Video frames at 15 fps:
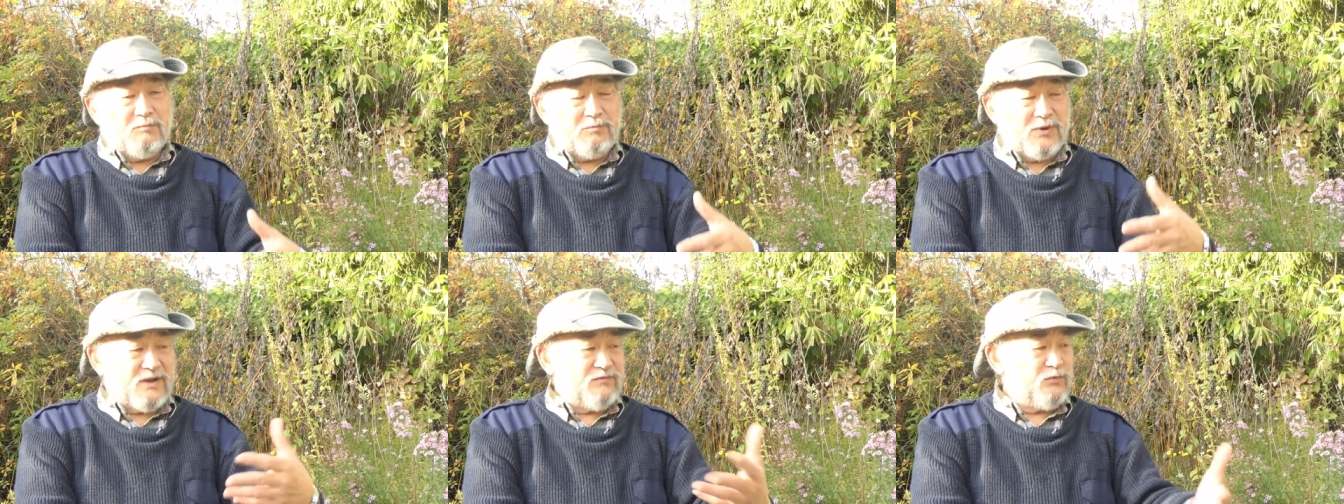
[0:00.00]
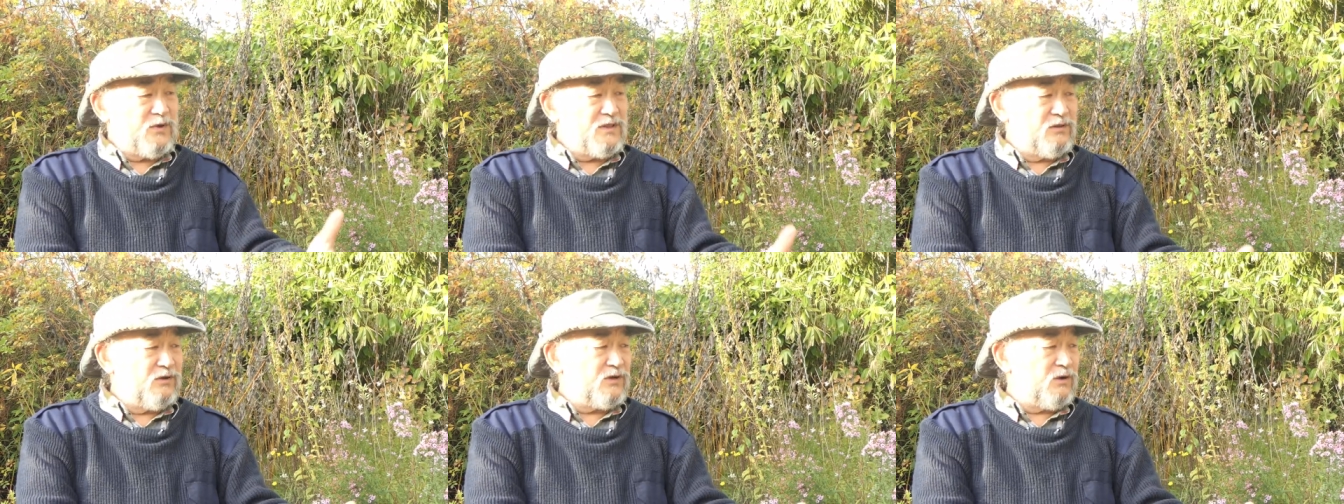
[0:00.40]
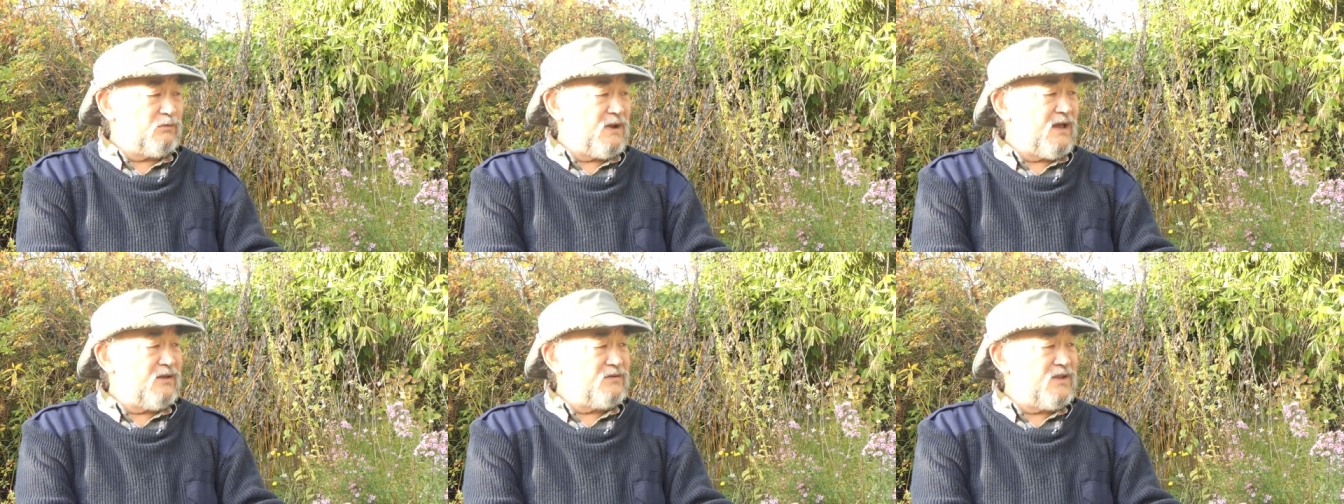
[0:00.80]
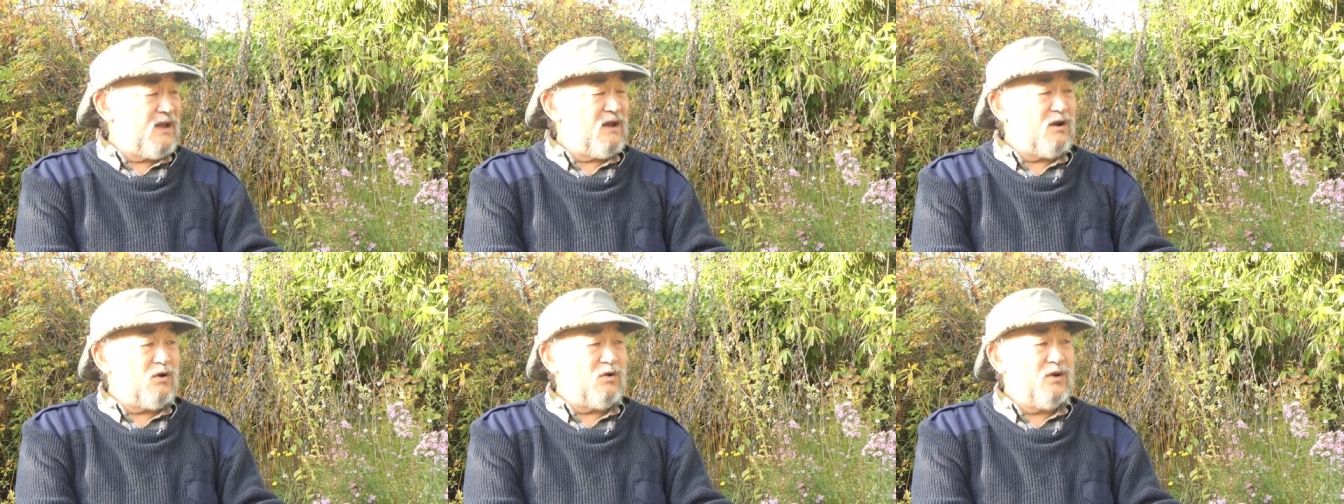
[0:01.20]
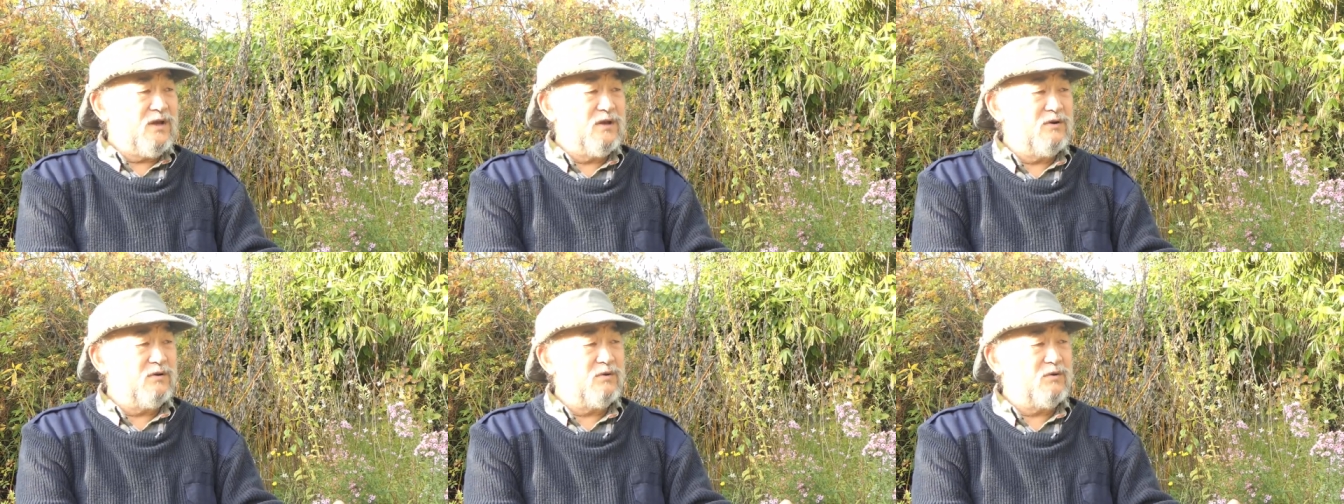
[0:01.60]
But if we look around now,
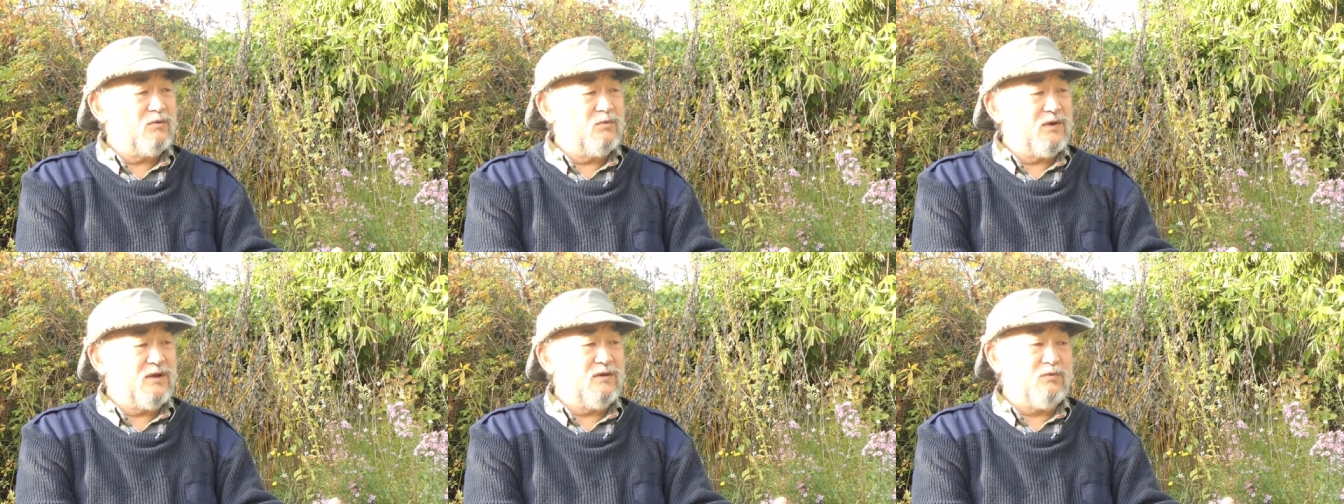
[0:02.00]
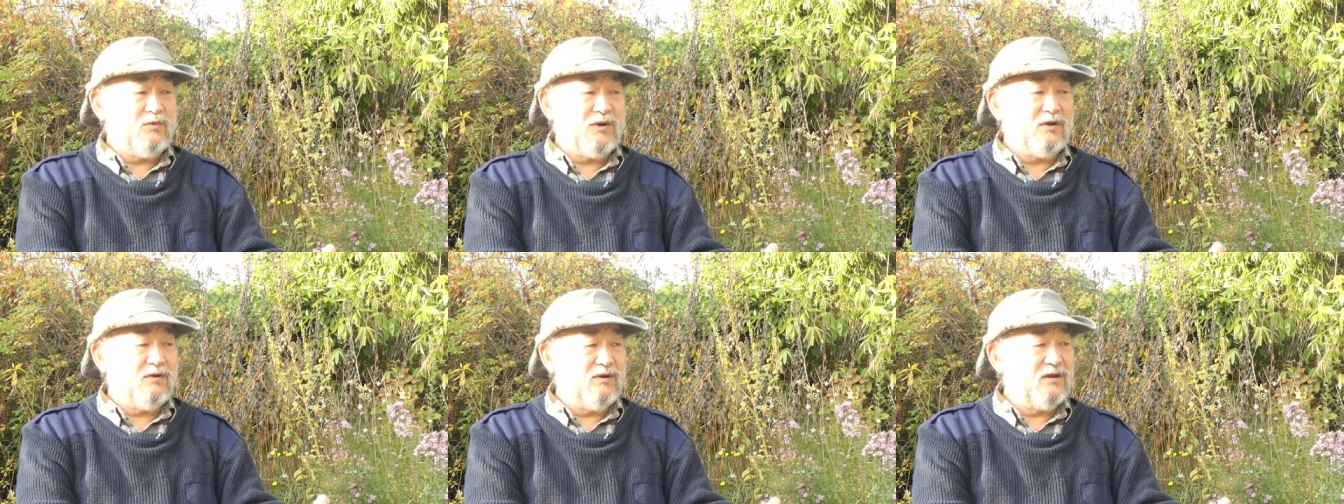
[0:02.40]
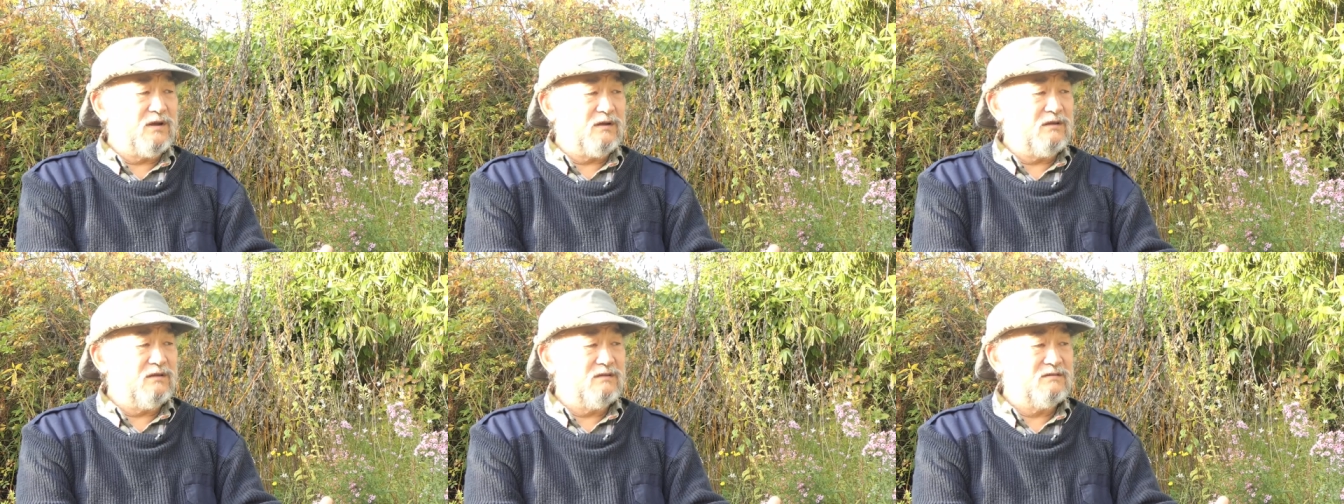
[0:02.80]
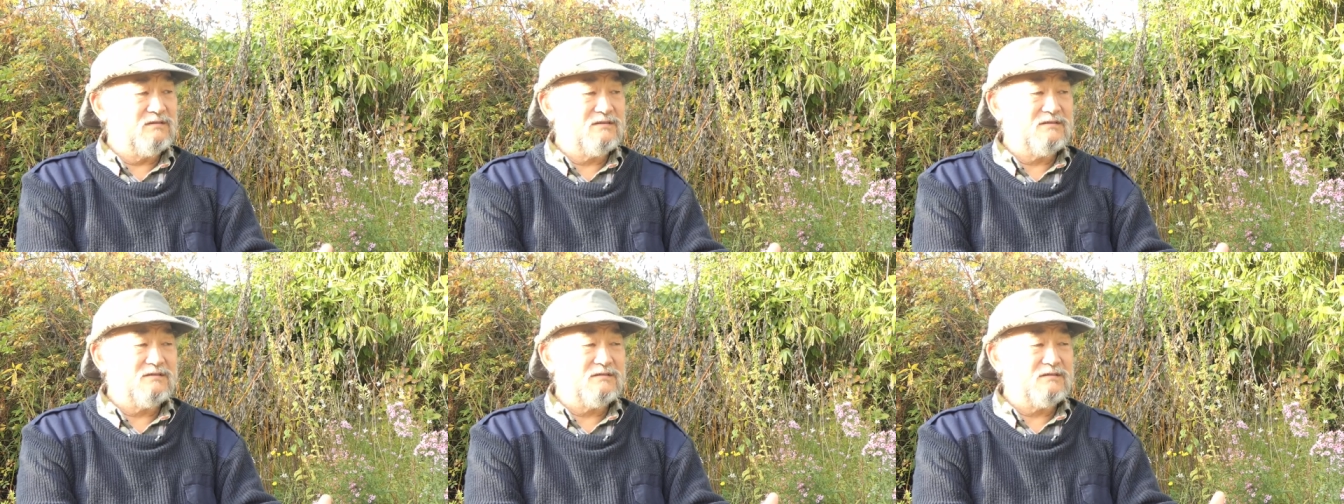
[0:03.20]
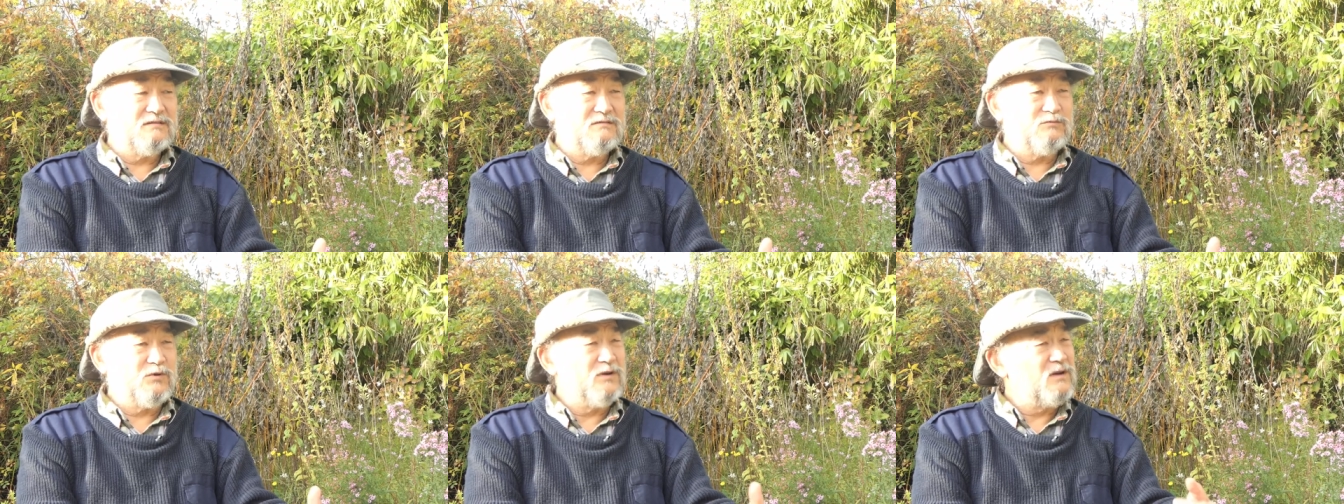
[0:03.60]
we, we are in a,
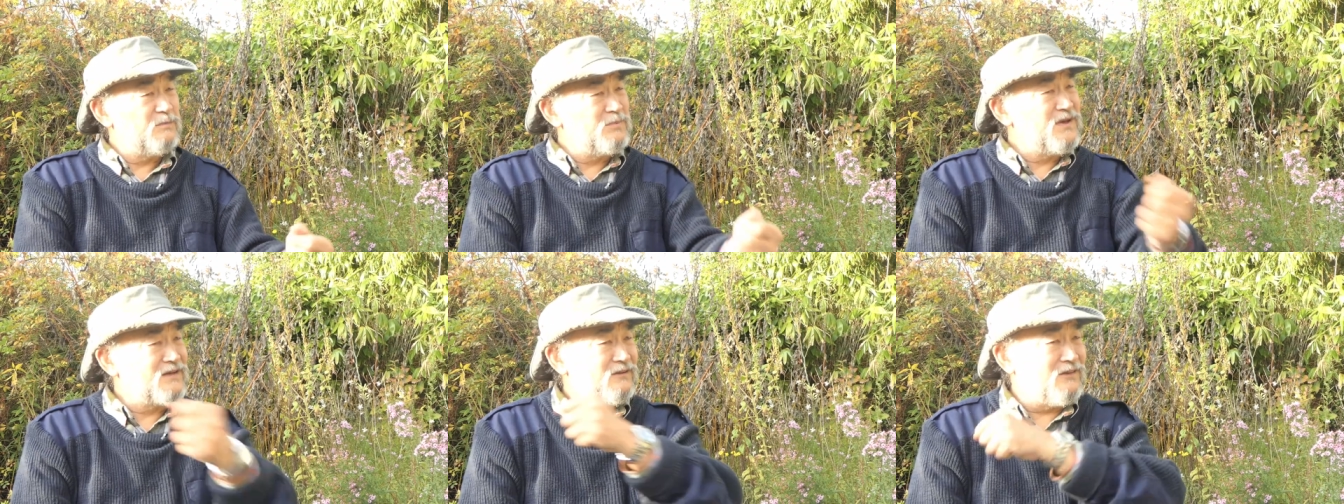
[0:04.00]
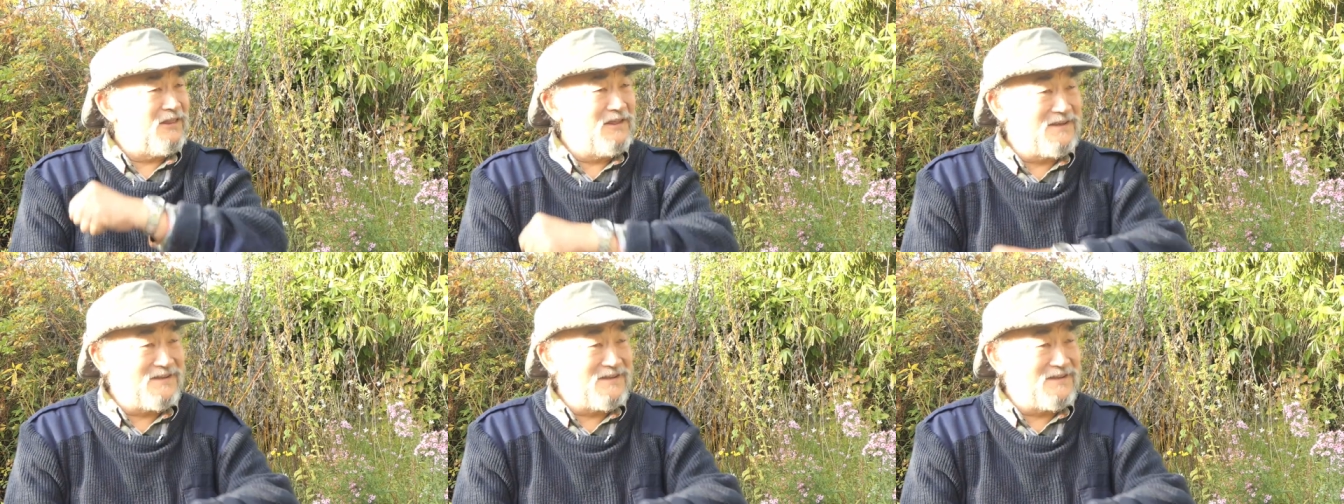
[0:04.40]
we're in a pickle.